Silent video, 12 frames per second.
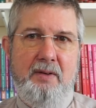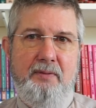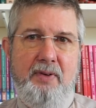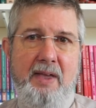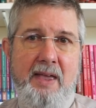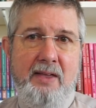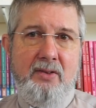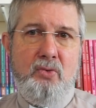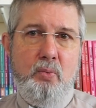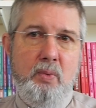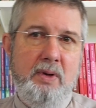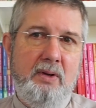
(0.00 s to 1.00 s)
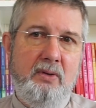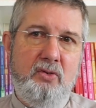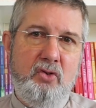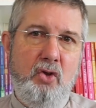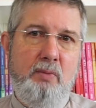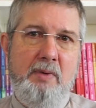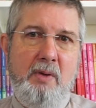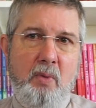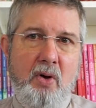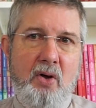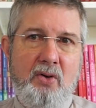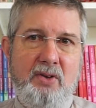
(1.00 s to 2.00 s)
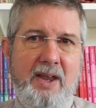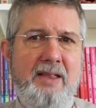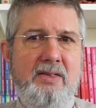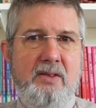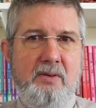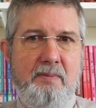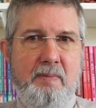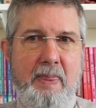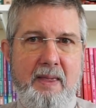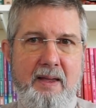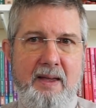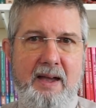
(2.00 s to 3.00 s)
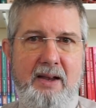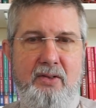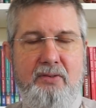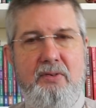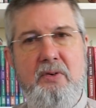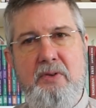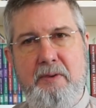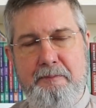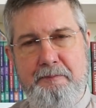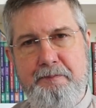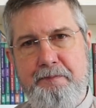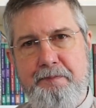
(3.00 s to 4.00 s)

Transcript: for his will to be worked in them and through them.